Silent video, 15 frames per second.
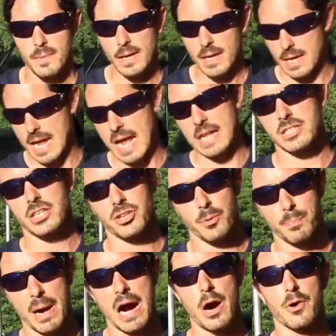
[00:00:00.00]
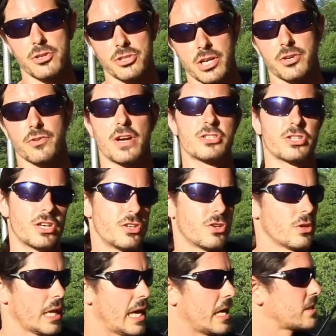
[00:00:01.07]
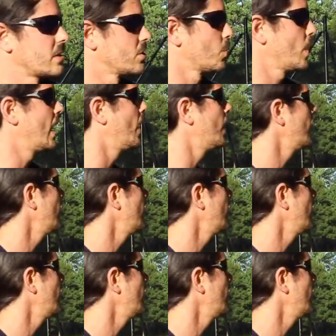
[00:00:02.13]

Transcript: enhancing your power generation in your legs as well.